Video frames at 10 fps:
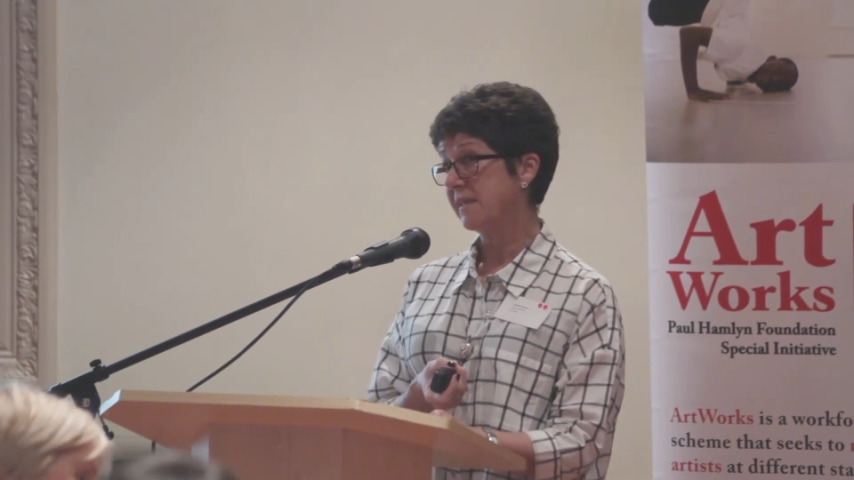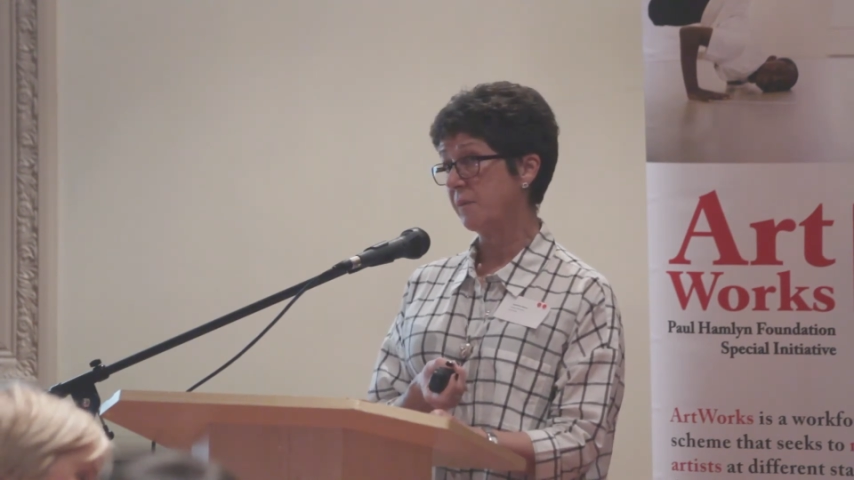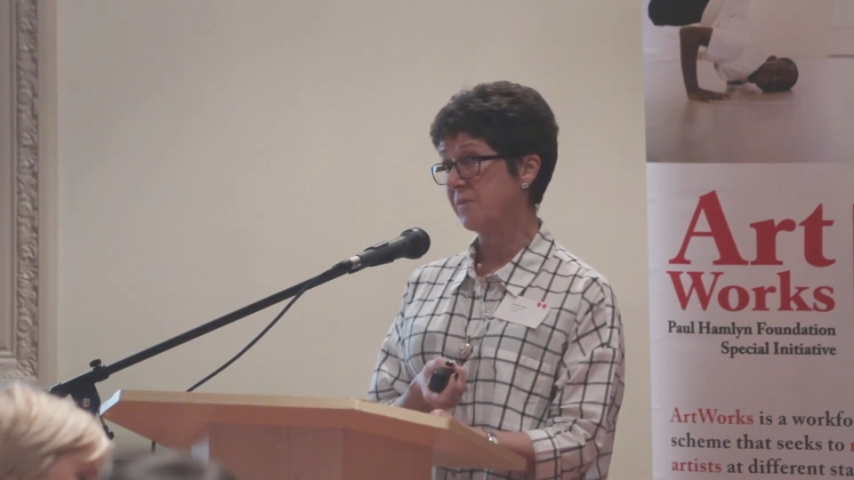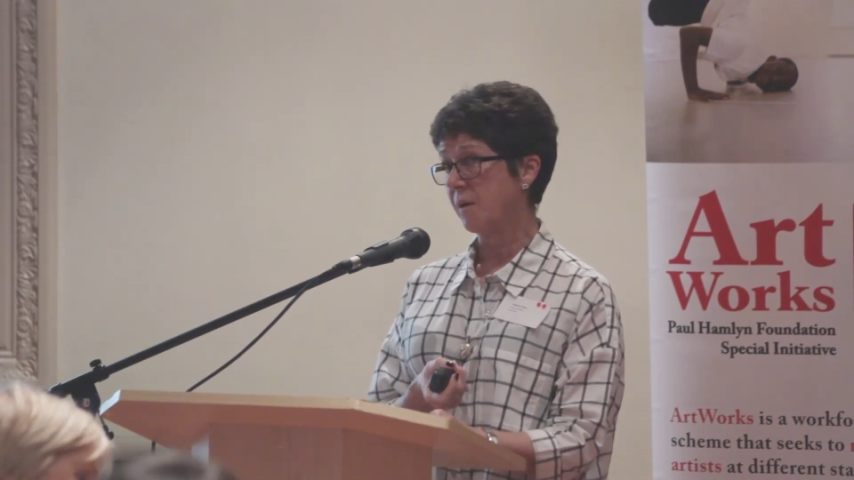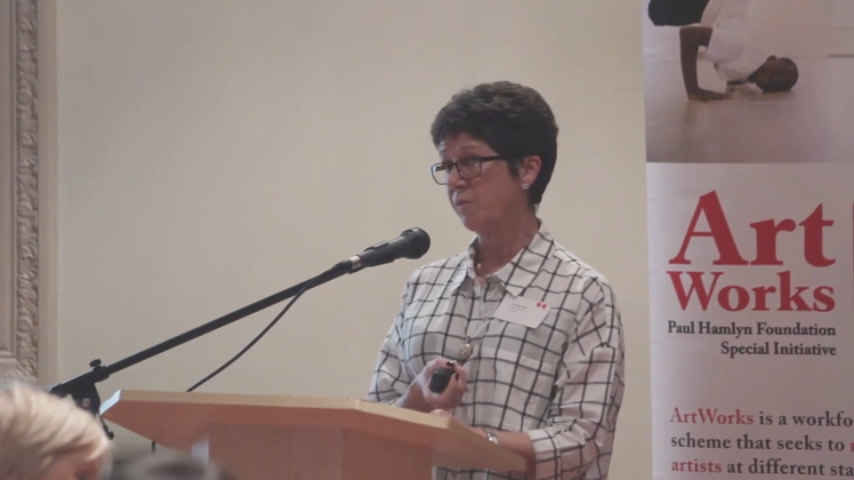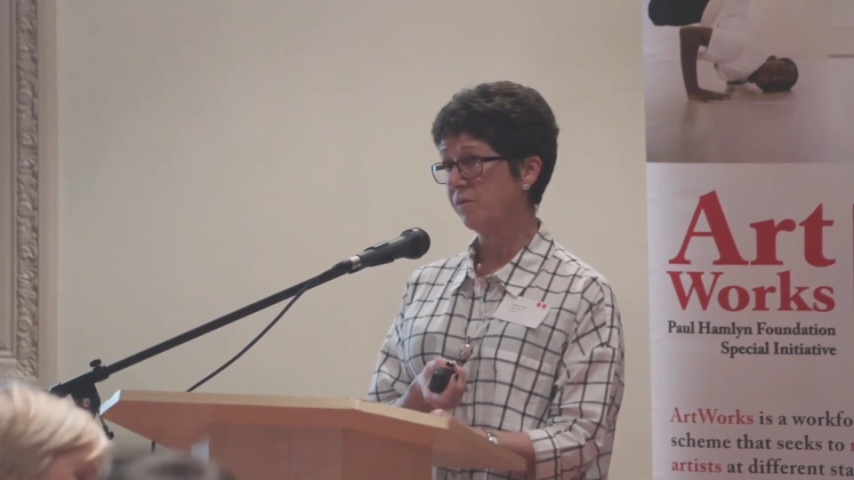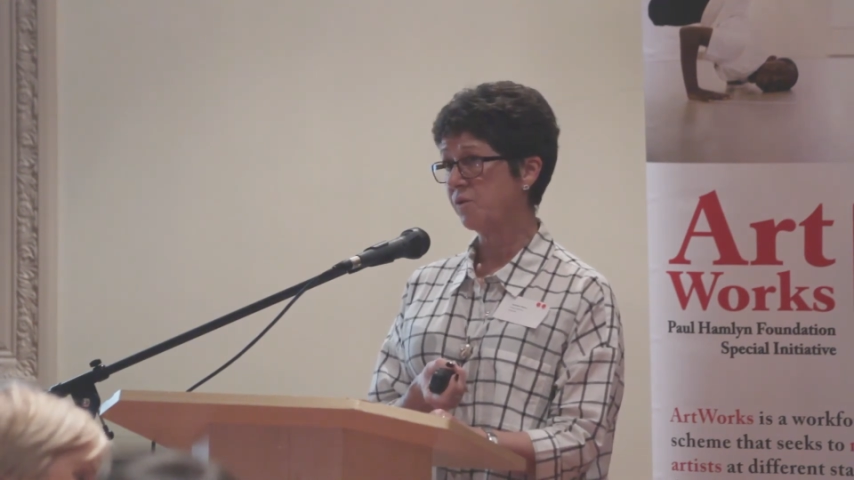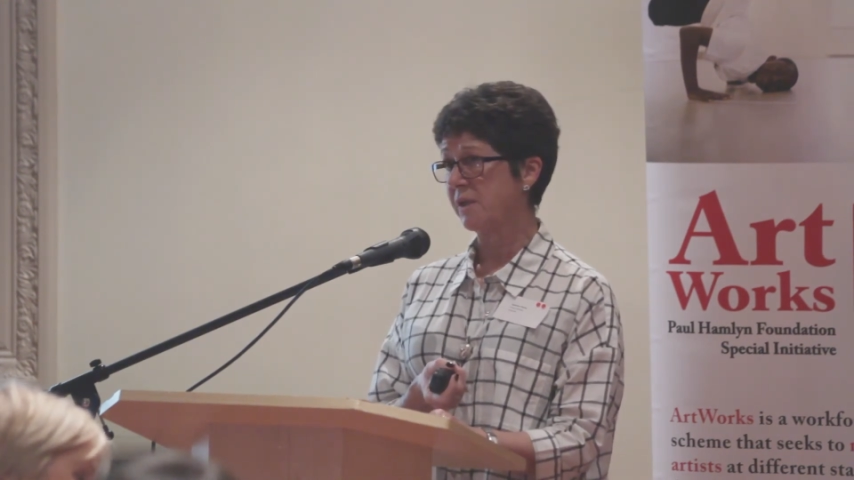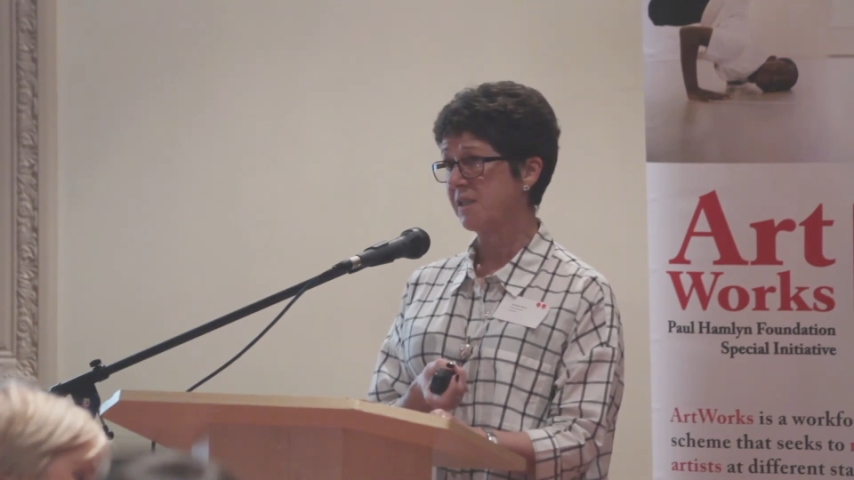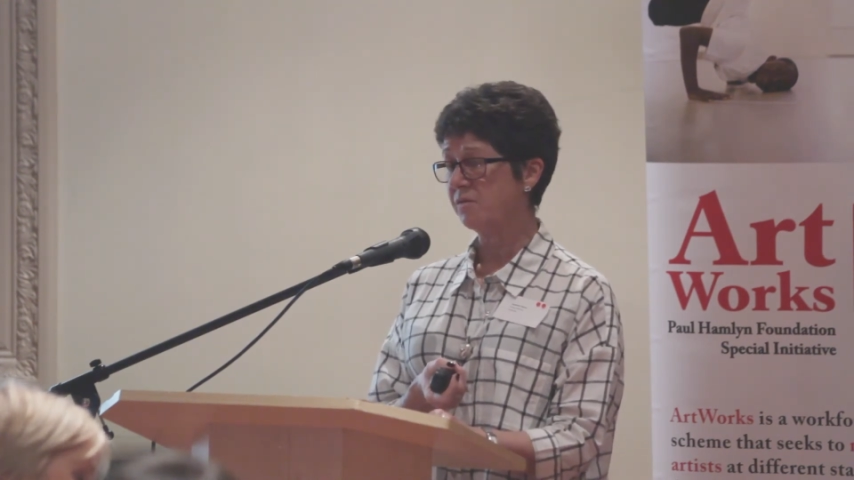in September of
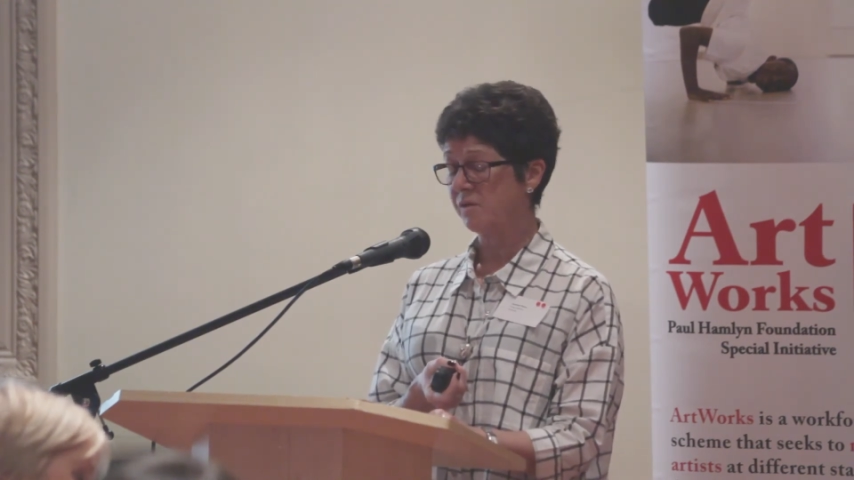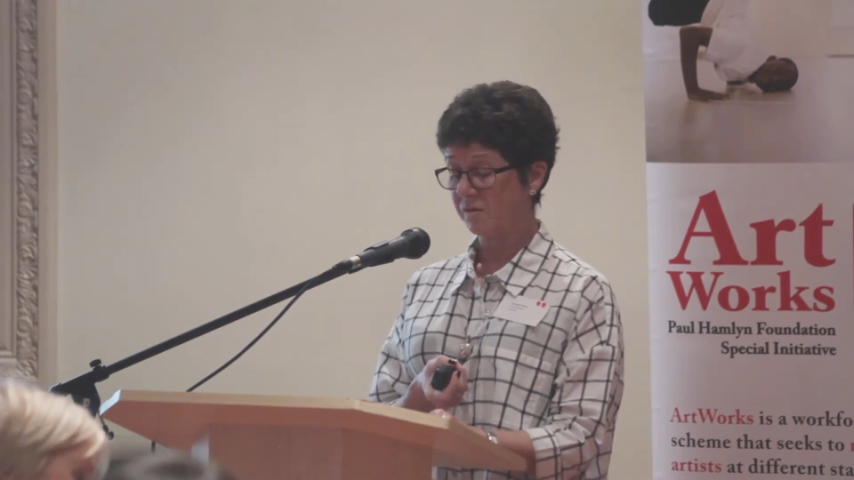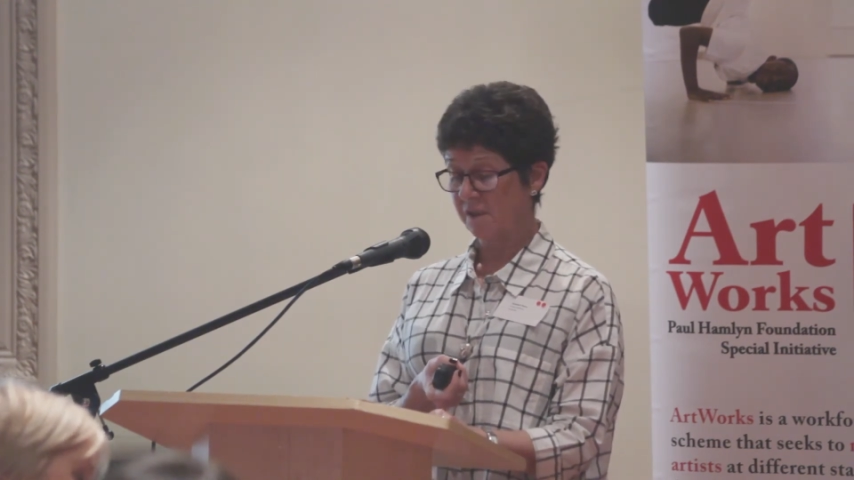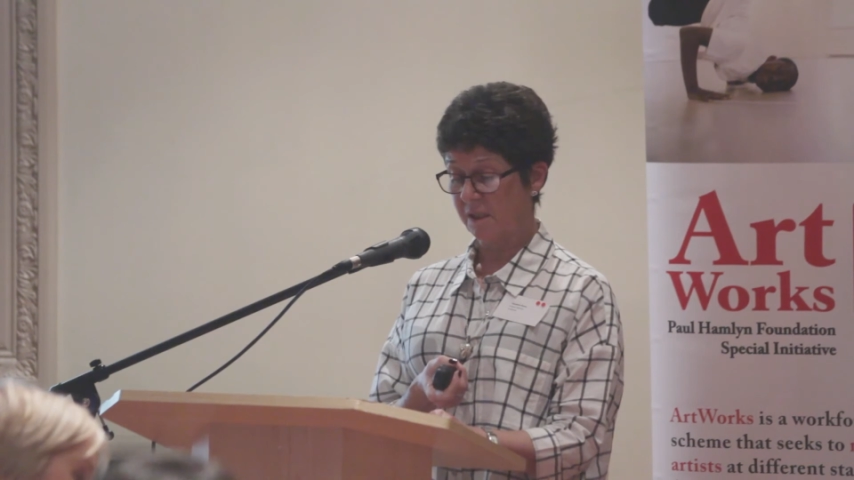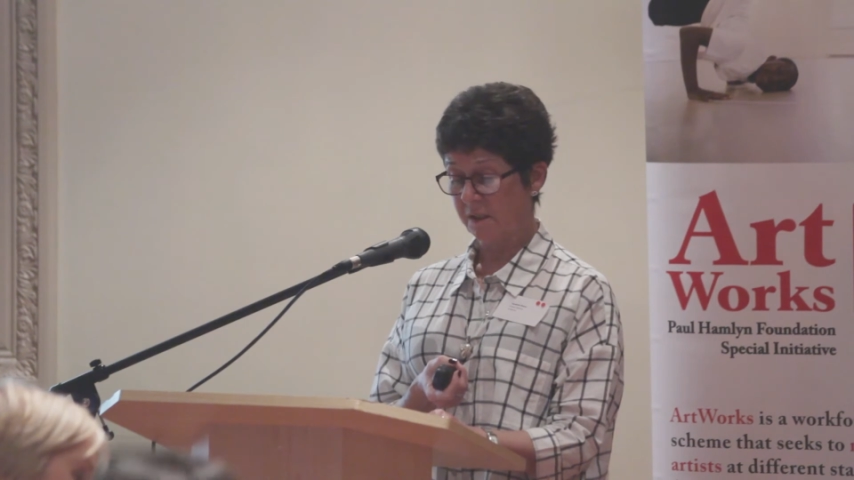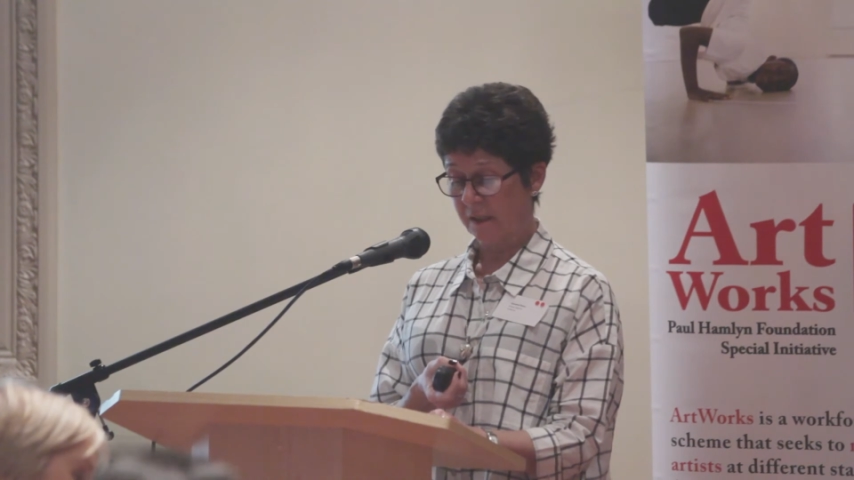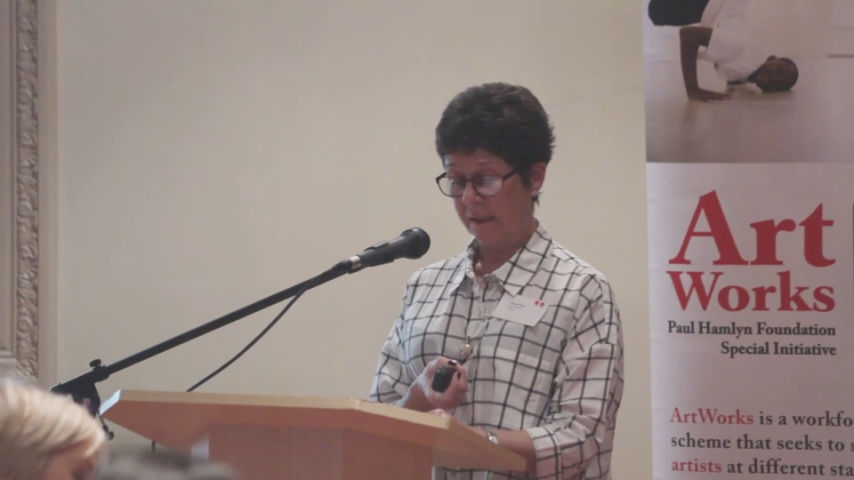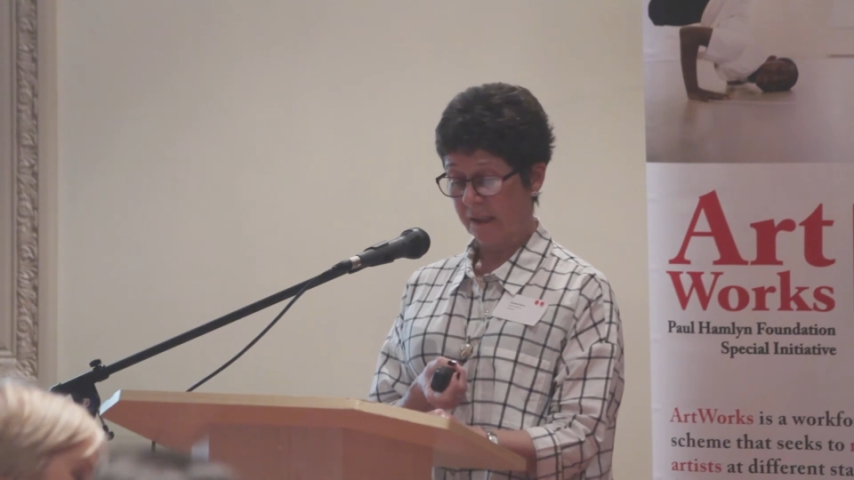2015.